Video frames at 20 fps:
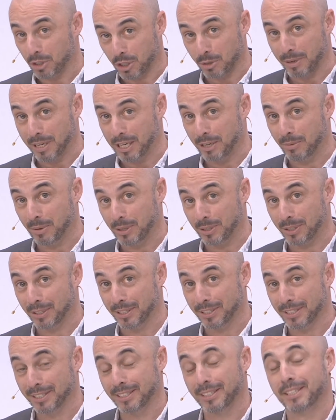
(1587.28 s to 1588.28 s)
string
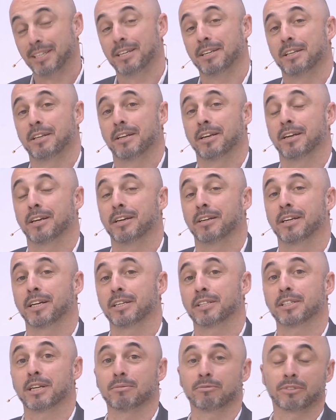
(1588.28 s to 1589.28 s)
inverters.
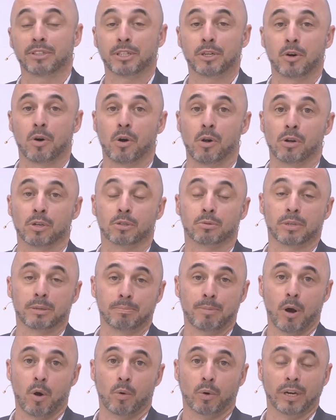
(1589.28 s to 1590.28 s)
There's something called
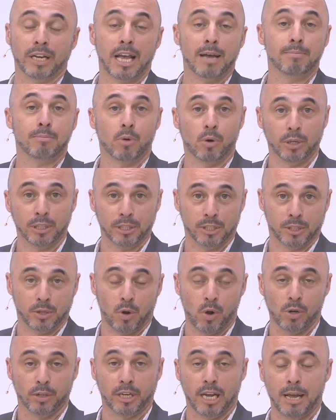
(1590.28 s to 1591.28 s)
Repowering app or
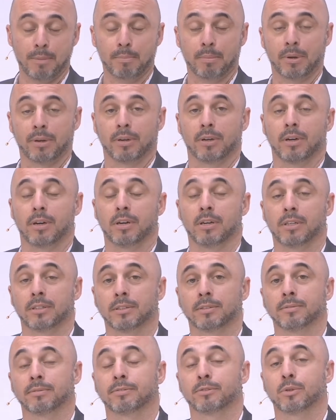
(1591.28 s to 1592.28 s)
installed app
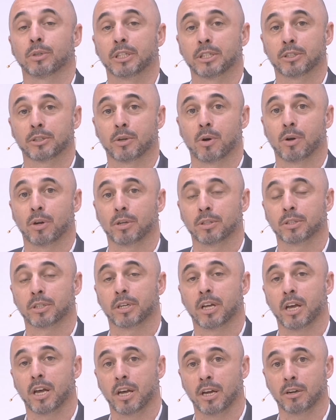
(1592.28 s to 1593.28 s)
for installers
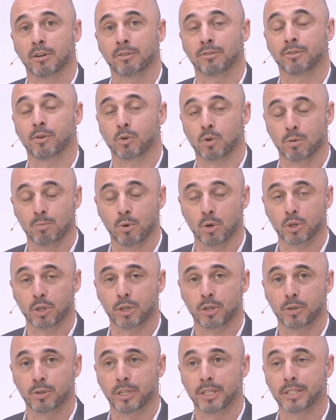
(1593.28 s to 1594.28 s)
and for
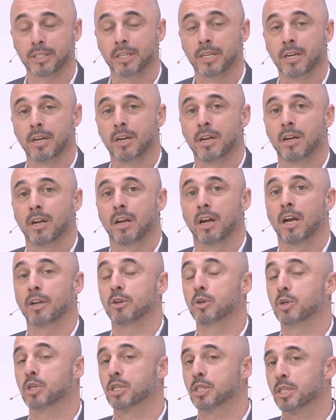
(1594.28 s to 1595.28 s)
commercial units.
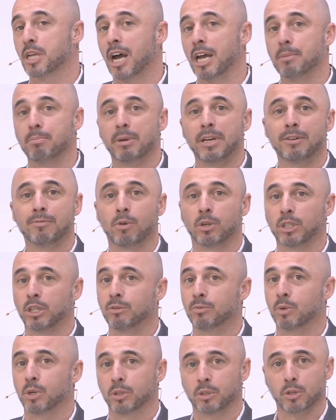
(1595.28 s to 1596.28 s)
And you just type in what
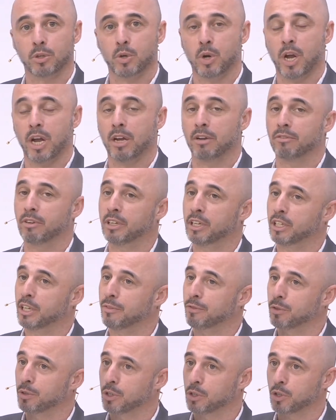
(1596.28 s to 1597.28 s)
inverter you have, and it
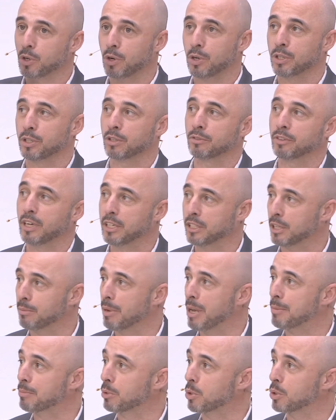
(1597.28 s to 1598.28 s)
gives you the choice of
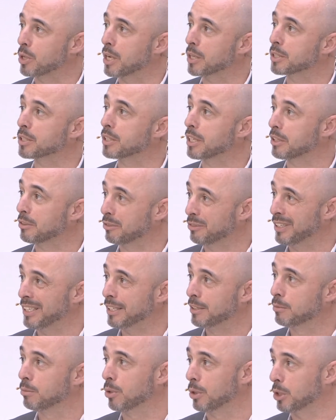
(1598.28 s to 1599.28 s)
SMA products that fit
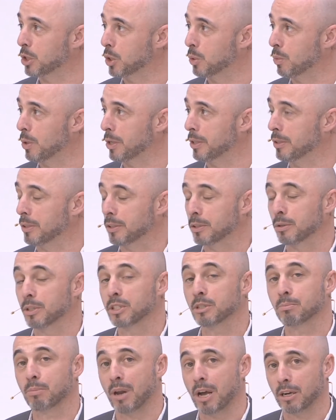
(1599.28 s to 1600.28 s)
one-to-one. So
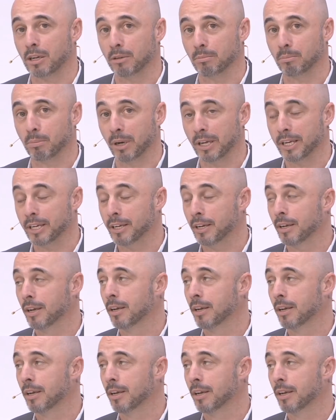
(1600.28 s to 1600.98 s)
it's a plug and play.